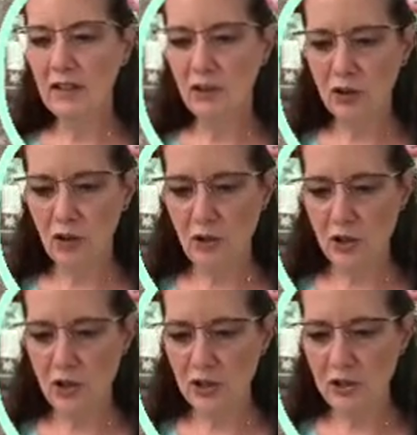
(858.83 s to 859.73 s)
other
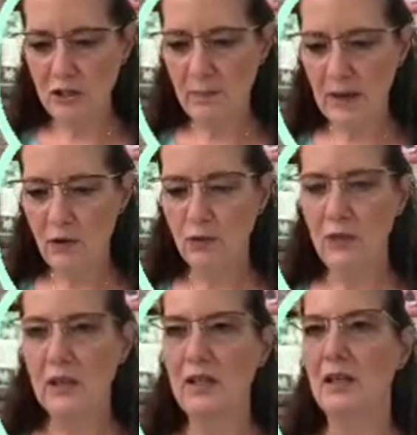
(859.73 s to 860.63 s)
questions about
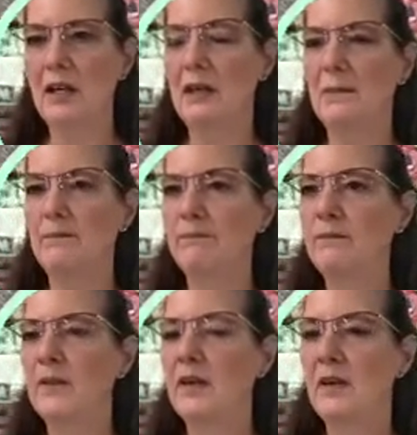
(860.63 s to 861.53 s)
the
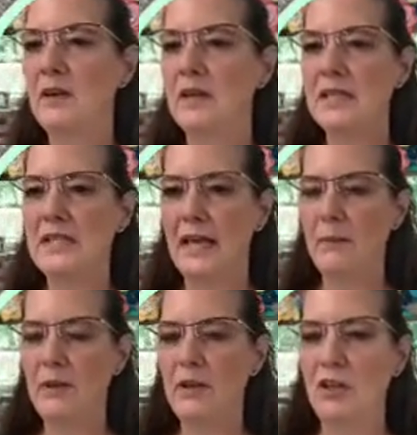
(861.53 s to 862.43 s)

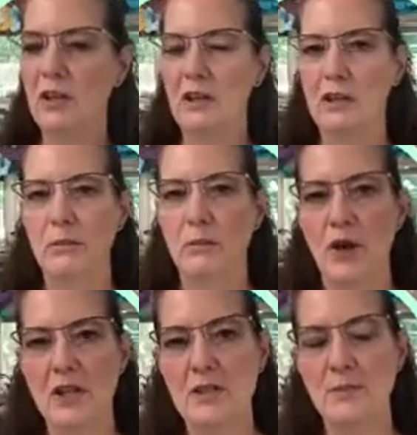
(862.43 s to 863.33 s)
Stampin' Cut and
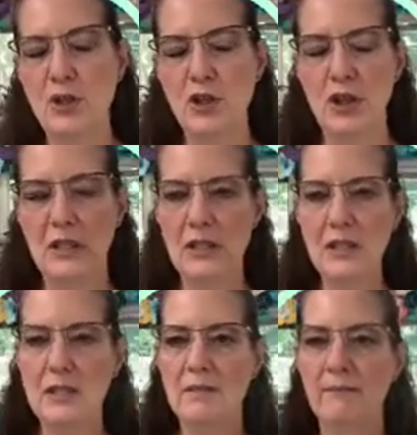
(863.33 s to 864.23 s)
Emboss machines?